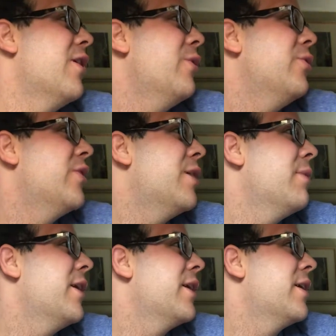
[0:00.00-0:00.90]
those that I'm
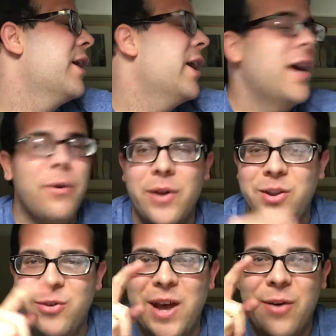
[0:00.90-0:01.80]
like, yeah, I want
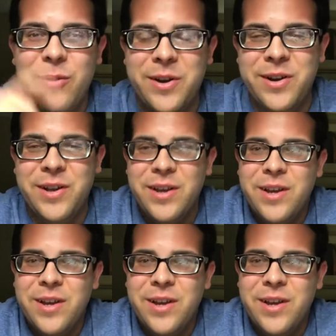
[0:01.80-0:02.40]
to do that one.